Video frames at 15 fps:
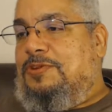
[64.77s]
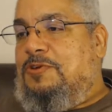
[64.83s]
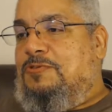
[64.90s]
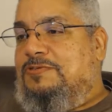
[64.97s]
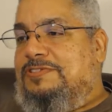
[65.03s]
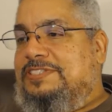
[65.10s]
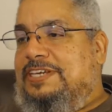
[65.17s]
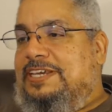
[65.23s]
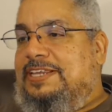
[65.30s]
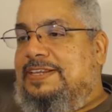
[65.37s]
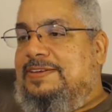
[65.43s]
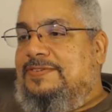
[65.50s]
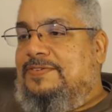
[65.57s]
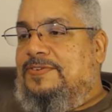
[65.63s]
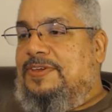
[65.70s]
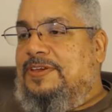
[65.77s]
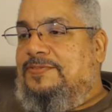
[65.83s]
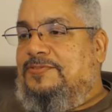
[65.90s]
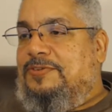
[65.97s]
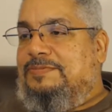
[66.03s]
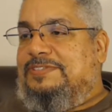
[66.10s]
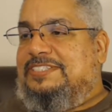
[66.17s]
loads in
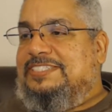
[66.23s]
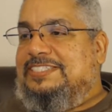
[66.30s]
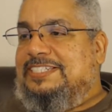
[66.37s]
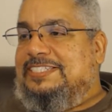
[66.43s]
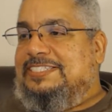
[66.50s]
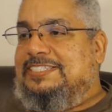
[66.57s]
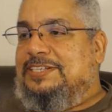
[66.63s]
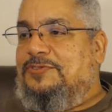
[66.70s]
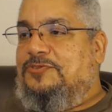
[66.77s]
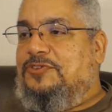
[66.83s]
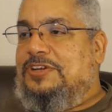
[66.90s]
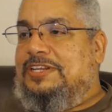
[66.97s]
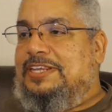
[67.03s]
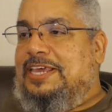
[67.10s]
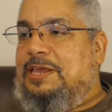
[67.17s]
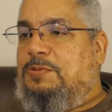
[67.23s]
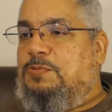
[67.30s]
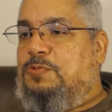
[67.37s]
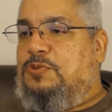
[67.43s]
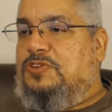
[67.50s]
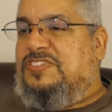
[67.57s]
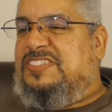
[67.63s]
from 6 different
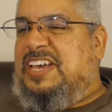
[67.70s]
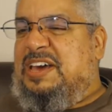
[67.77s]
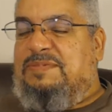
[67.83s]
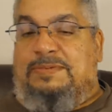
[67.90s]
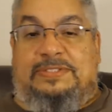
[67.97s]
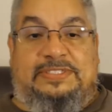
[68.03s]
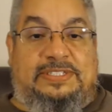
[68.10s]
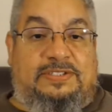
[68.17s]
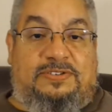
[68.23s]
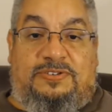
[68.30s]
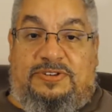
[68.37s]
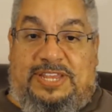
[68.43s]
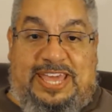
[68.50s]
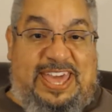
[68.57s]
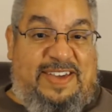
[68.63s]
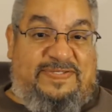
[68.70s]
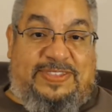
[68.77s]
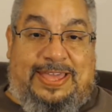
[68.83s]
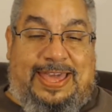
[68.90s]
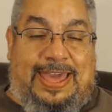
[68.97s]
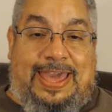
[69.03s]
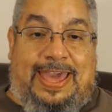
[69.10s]
networks. Obviously, you're going to have
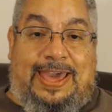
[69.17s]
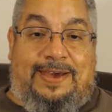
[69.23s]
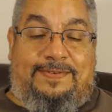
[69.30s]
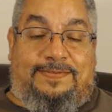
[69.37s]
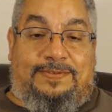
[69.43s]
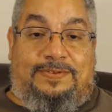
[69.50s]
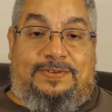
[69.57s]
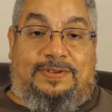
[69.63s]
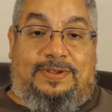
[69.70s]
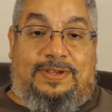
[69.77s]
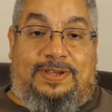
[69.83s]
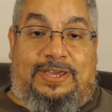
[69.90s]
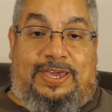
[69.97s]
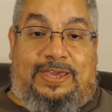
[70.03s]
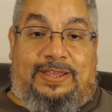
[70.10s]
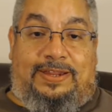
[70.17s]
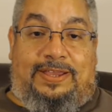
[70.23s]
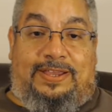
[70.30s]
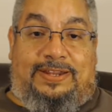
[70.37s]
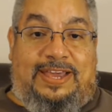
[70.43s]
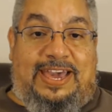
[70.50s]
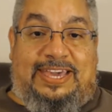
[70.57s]

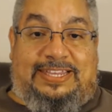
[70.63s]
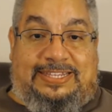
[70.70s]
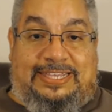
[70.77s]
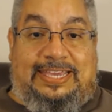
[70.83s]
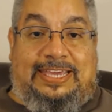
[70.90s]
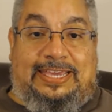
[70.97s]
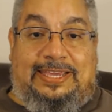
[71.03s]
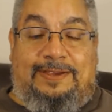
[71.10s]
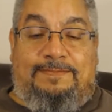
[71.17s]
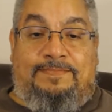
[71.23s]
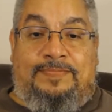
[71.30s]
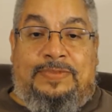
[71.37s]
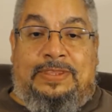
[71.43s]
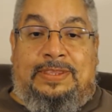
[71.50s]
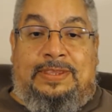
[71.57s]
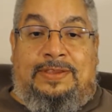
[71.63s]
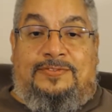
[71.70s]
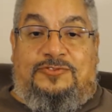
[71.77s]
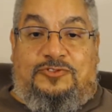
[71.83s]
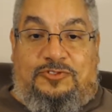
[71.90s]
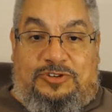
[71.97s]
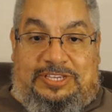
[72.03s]
an ID
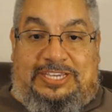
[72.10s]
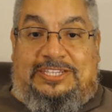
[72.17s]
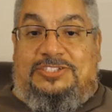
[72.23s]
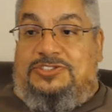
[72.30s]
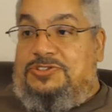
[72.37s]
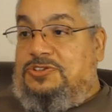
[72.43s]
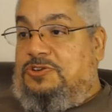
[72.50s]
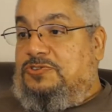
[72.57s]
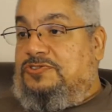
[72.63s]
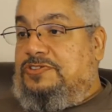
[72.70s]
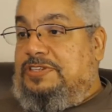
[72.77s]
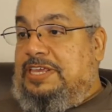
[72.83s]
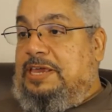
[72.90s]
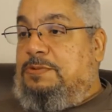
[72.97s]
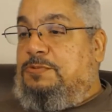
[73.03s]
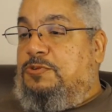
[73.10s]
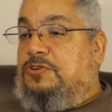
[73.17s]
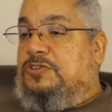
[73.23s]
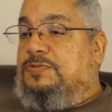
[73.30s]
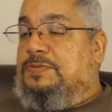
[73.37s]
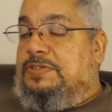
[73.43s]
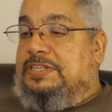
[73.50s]
for each of those
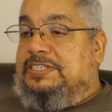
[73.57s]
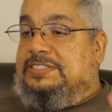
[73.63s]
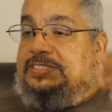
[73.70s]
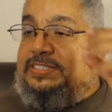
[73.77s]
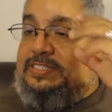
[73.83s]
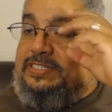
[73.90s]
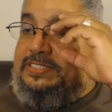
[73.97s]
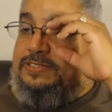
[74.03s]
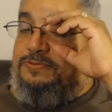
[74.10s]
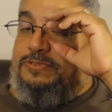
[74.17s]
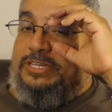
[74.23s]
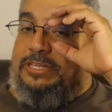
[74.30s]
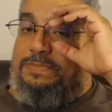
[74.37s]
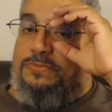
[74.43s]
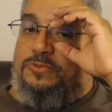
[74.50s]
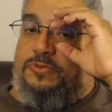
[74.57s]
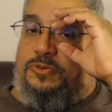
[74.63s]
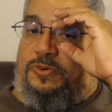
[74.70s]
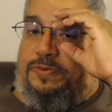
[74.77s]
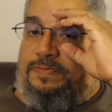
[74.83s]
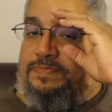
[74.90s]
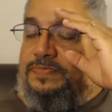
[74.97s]
networks, but let's just read
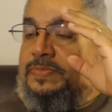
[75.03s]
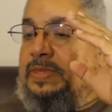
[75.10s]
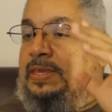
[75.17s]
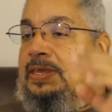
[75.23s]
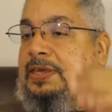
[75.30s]
more.